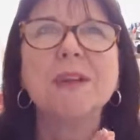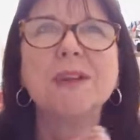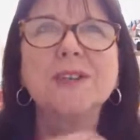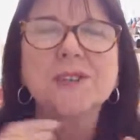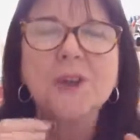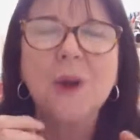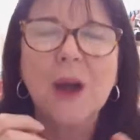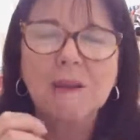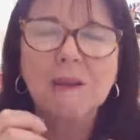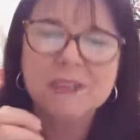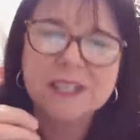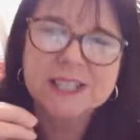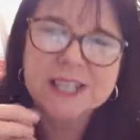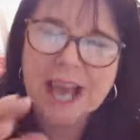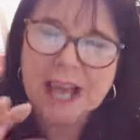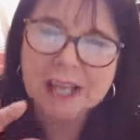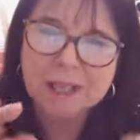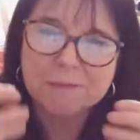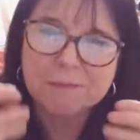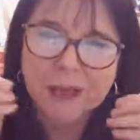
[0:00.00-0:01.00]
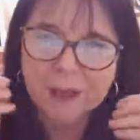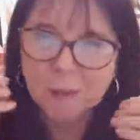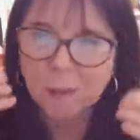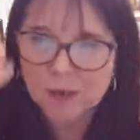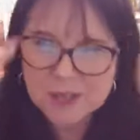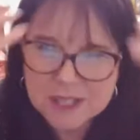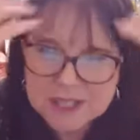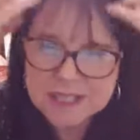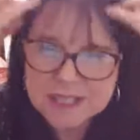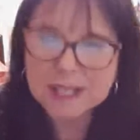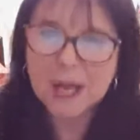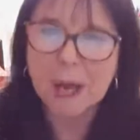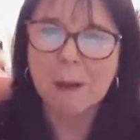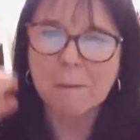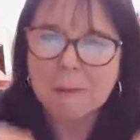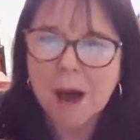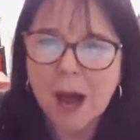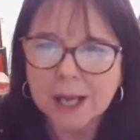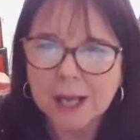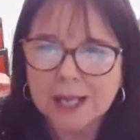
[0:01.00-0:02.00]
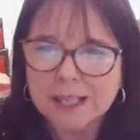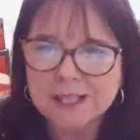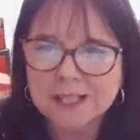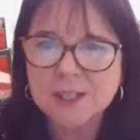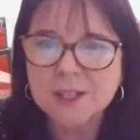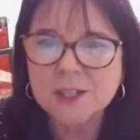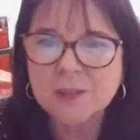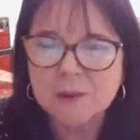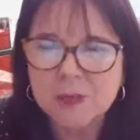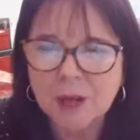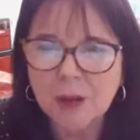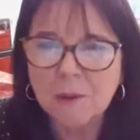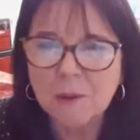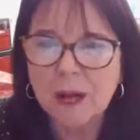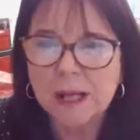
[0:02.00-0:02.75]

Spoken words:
you're having to animate what's in her mind, you know.